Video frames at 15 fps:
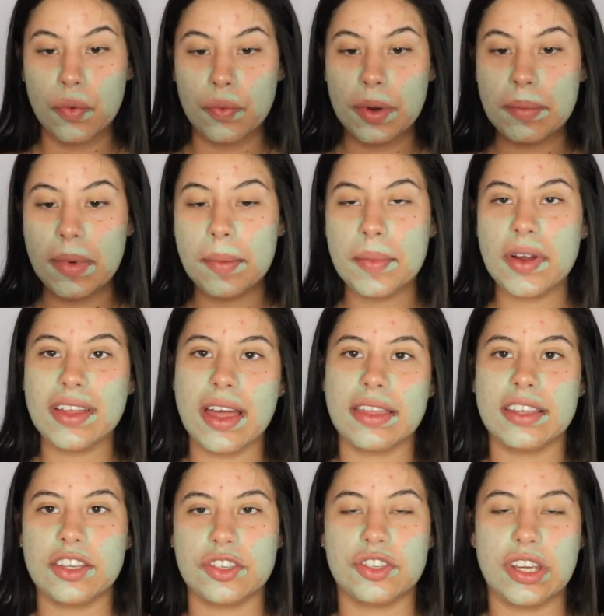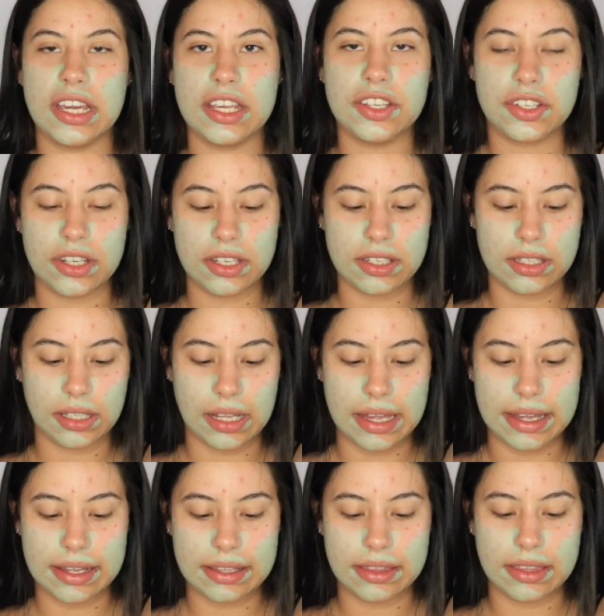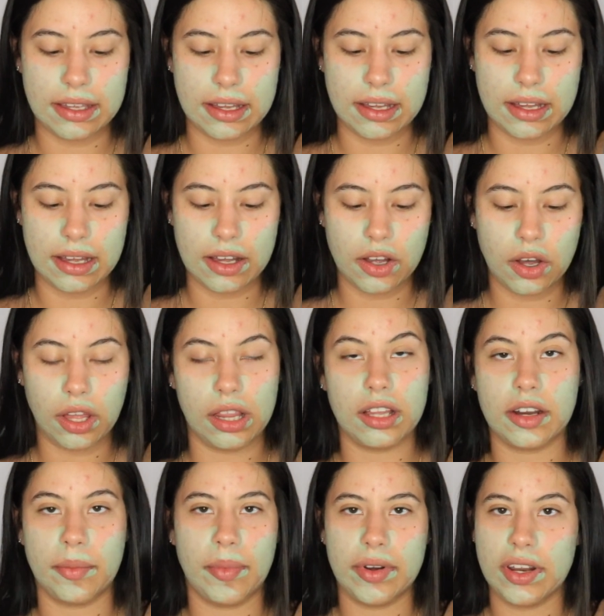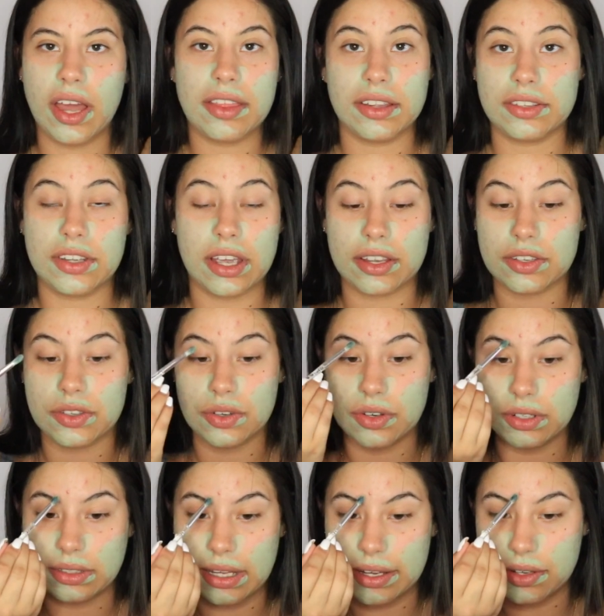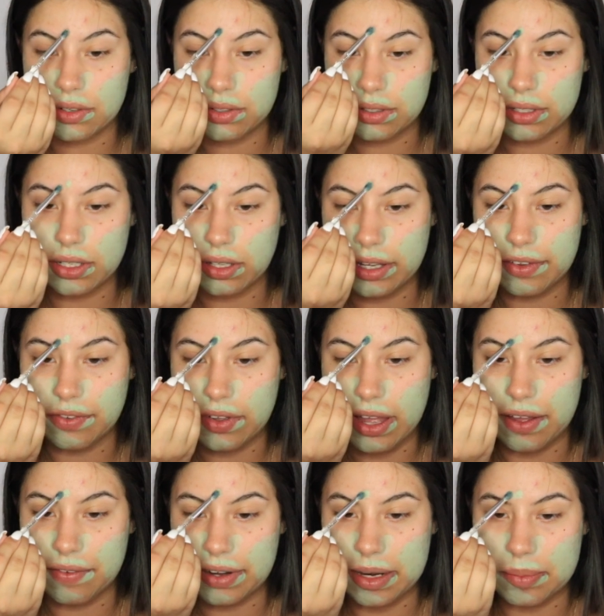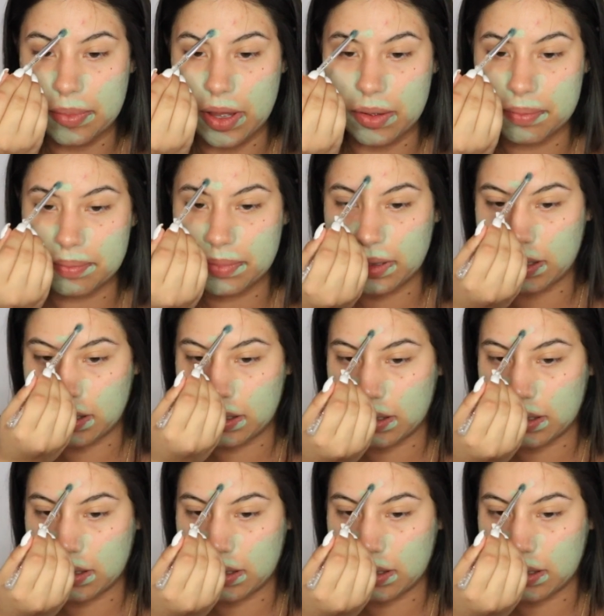Remember that this changes like the color but not the texture. Like you still, if you have any bump,